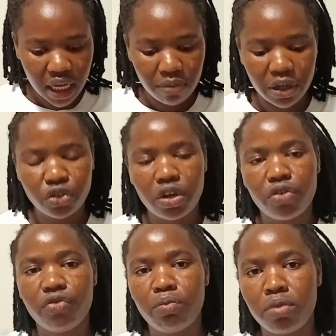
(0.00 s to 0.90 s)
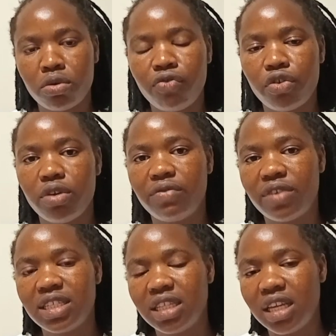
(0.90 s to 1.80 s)
Make sure you book for your
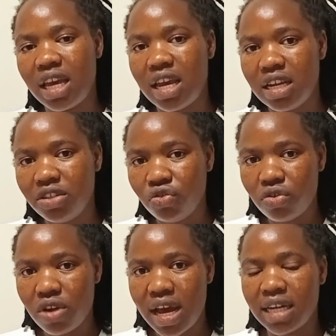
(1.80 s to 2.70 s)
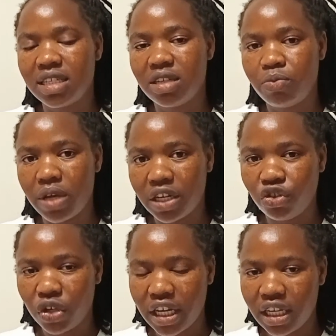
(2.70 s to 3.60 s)
first aid and CPR
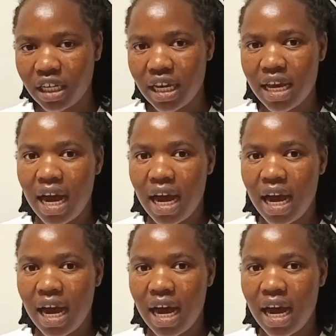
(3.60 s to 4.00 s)
training,